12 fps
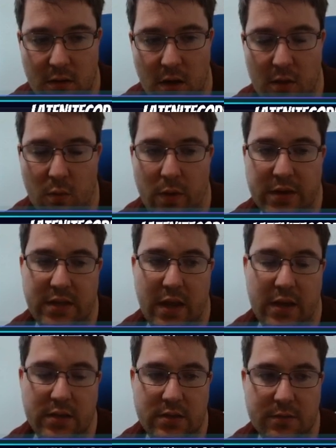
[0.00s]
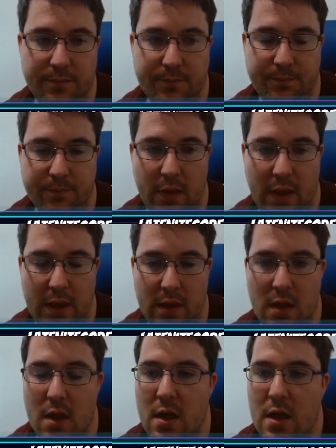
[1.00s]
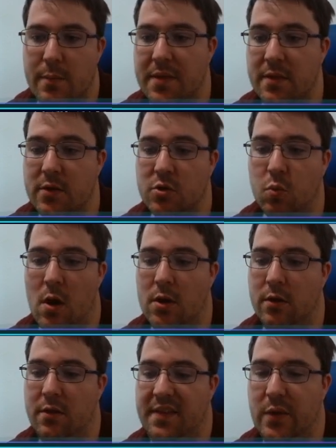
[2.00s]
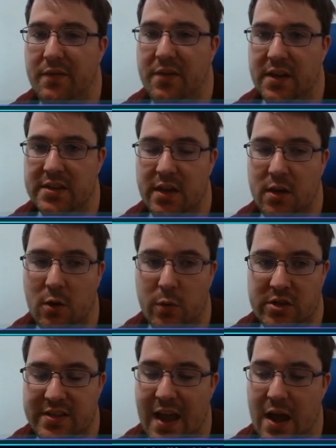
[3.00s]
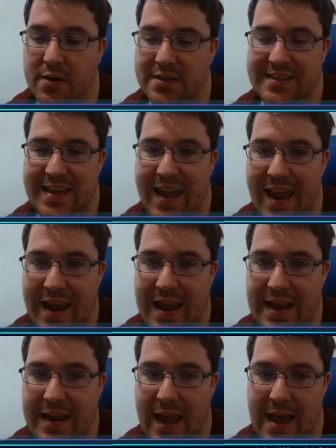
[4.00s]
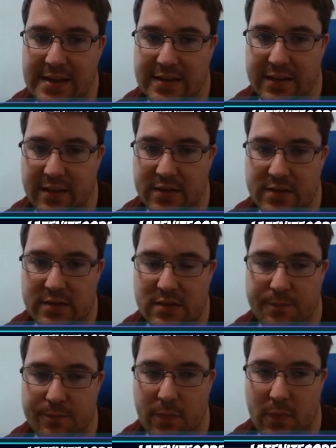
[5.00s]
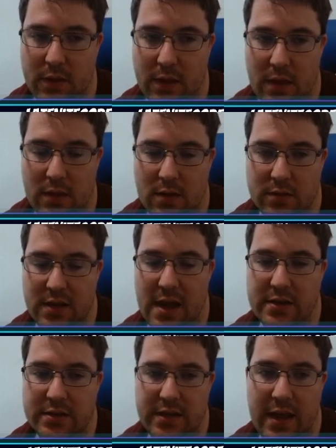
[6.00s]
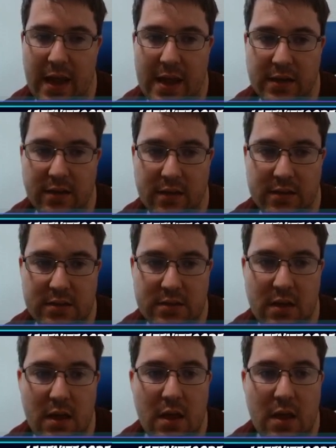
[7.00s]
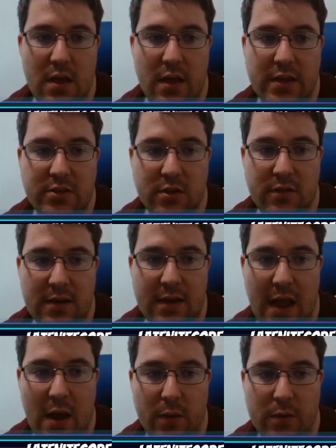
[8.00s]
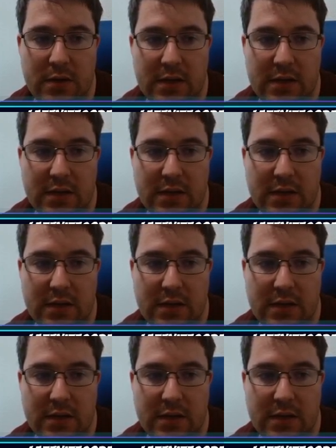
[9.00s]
Otherwise case. Okay. But then there's one other thing we have to consider, which is how does K add to this? Okay. So how does K add to this? And so then now we would need